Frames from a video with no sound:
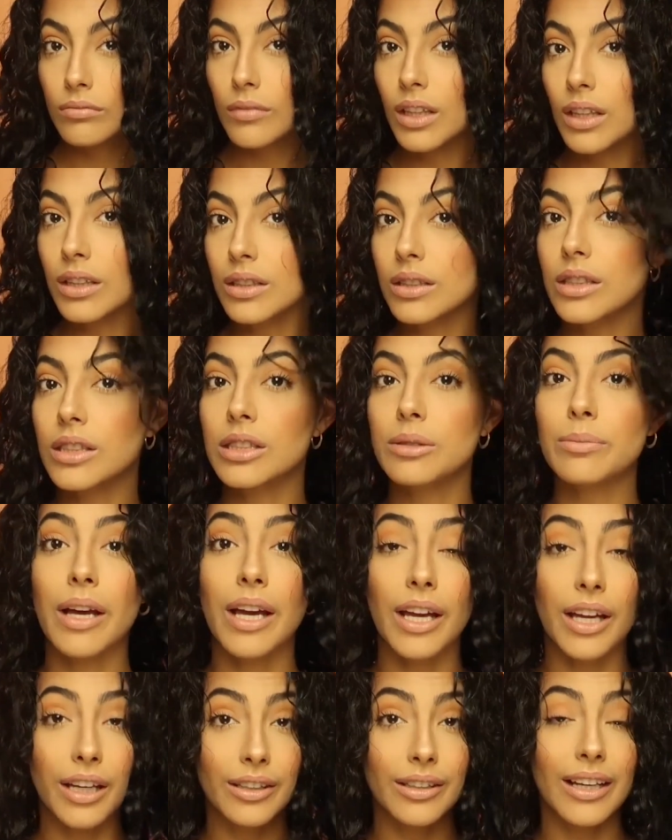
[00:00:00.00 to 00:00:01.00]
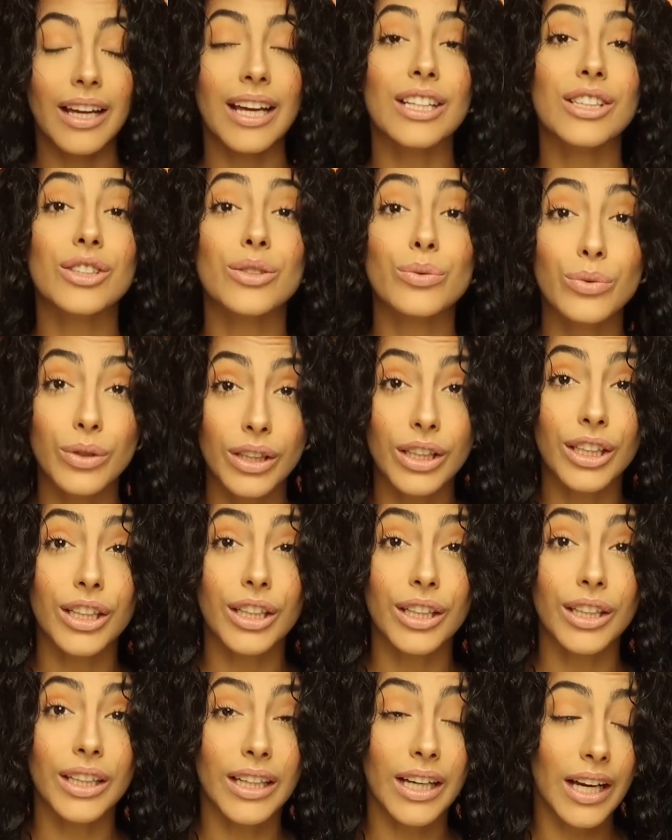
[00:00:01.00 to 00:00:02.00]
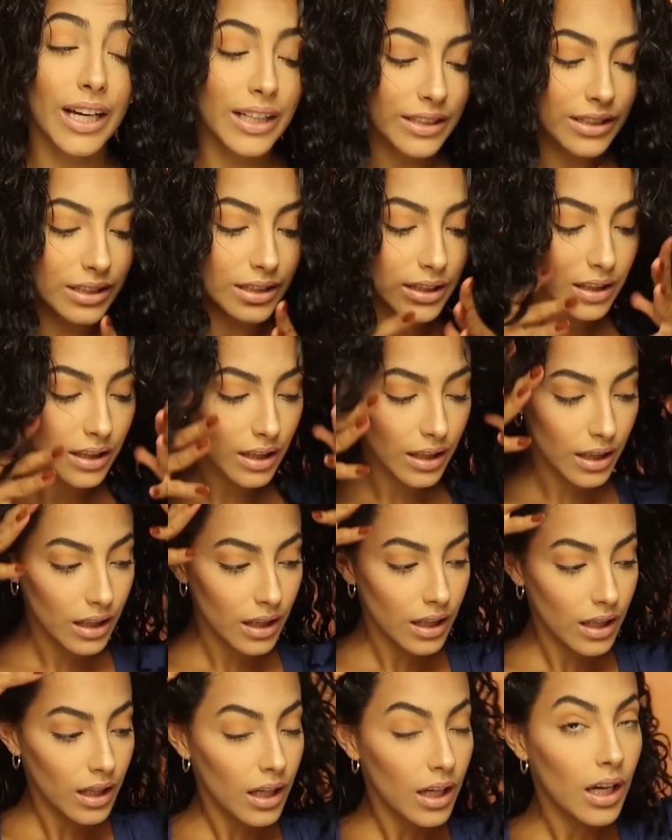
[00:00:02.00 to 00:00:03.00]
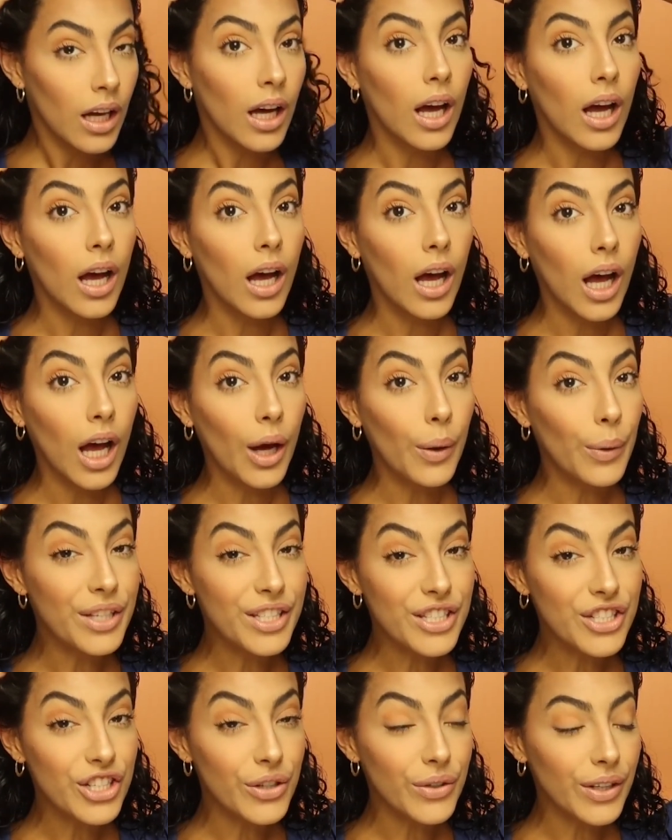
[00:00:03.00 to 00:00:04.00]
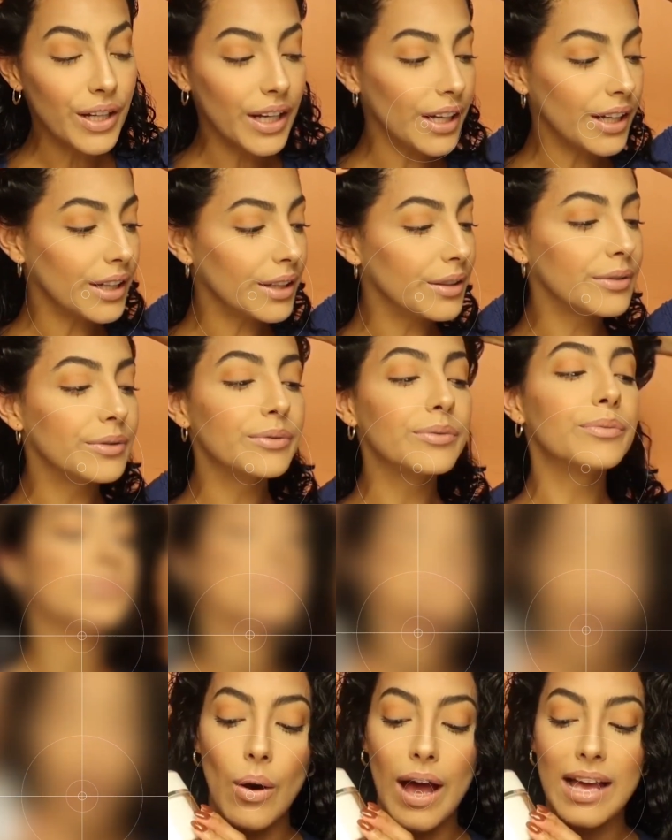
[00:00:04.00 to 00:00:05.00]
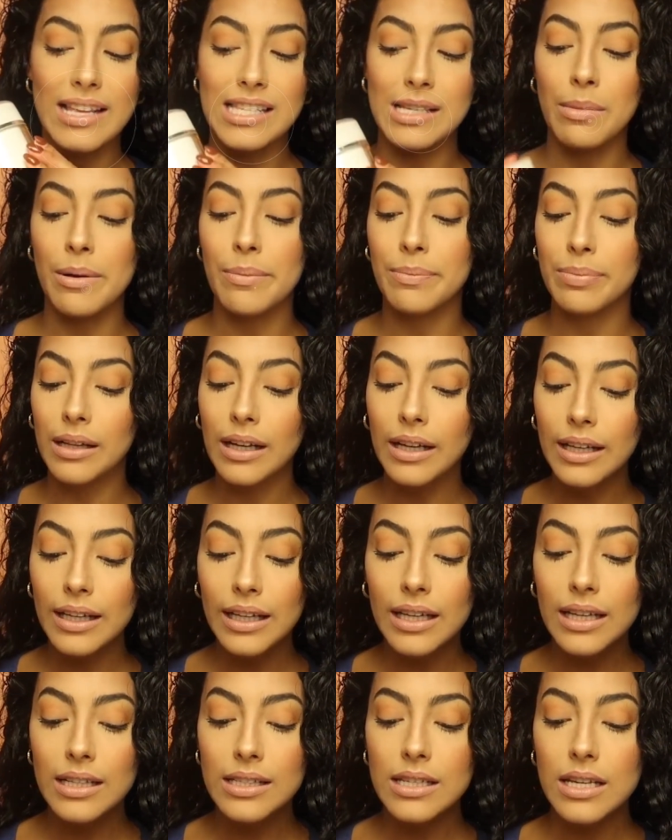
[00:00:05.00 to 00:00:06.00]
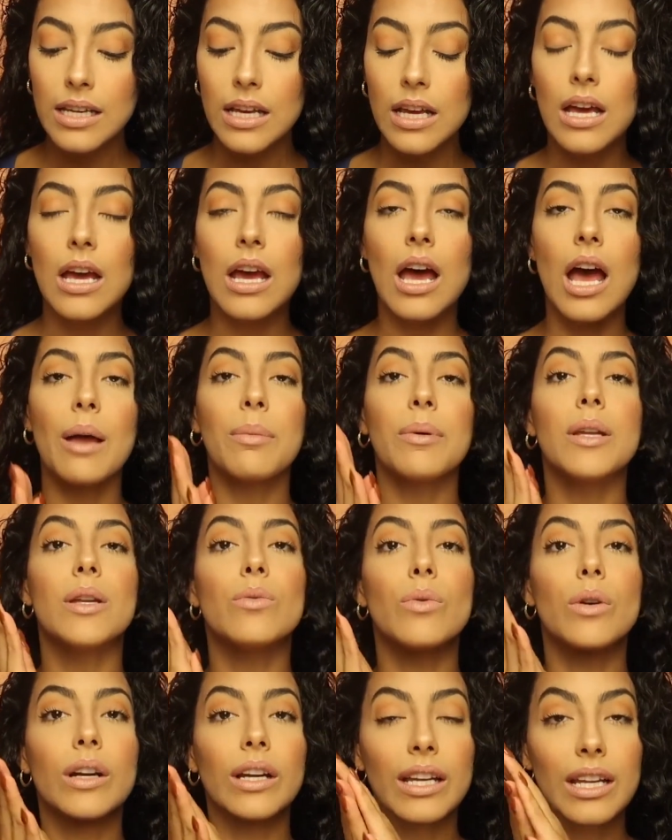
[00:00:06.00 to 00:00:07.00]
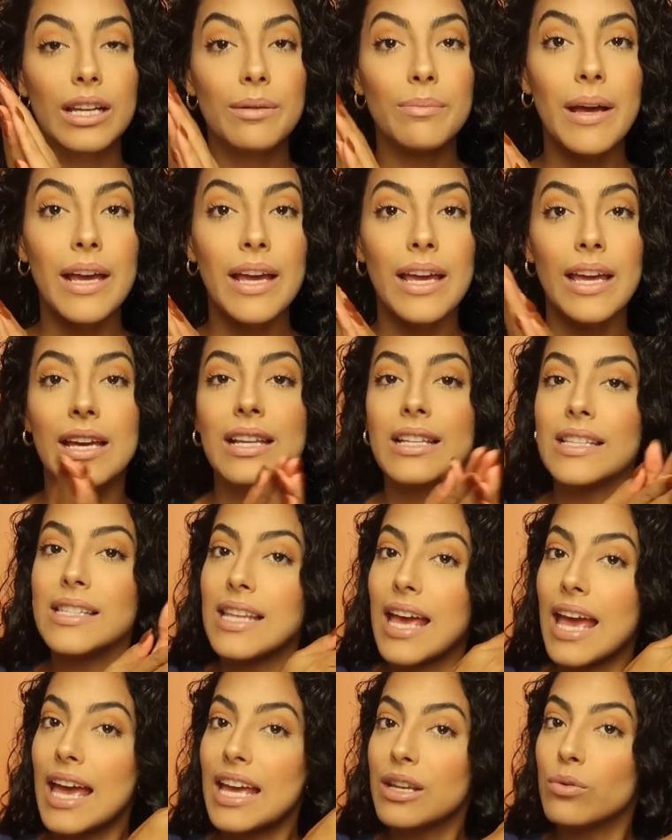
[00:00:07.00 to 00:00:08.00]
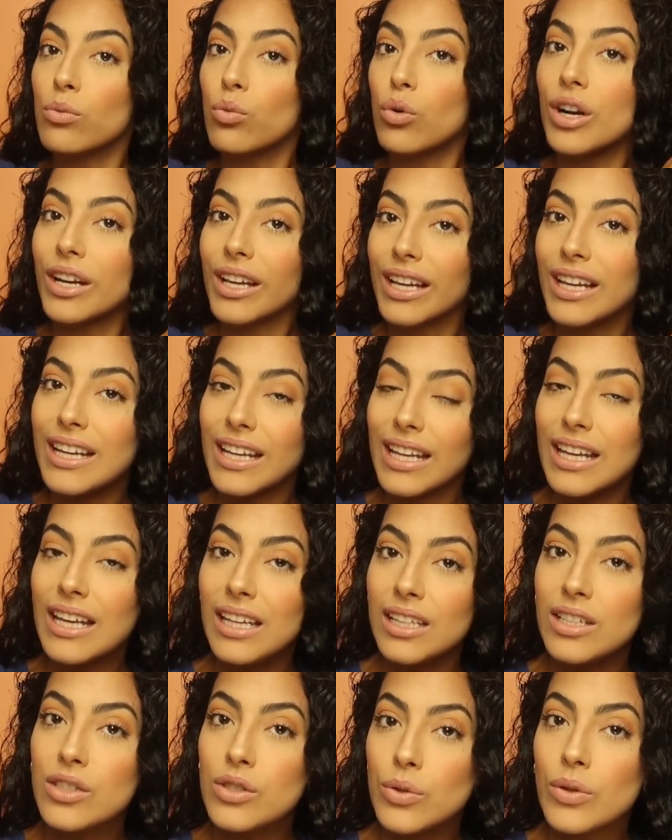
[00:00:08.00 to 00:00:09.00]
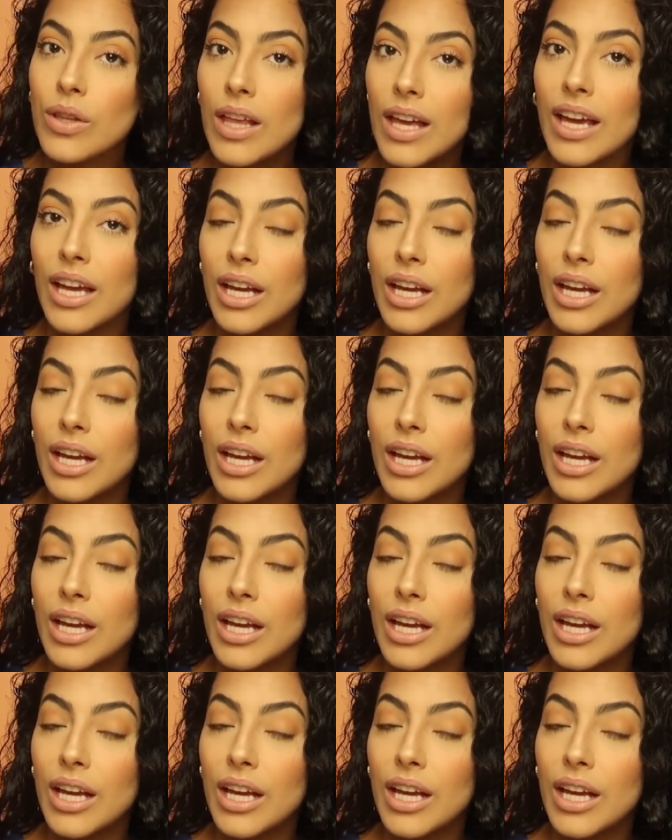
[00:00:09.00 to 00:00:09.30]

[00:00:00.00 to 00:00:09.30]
Do you see my hair? It's really curly, guys. I wasn't joking. Now, as I'm applying it, I'm going to work it in my hands and work it into the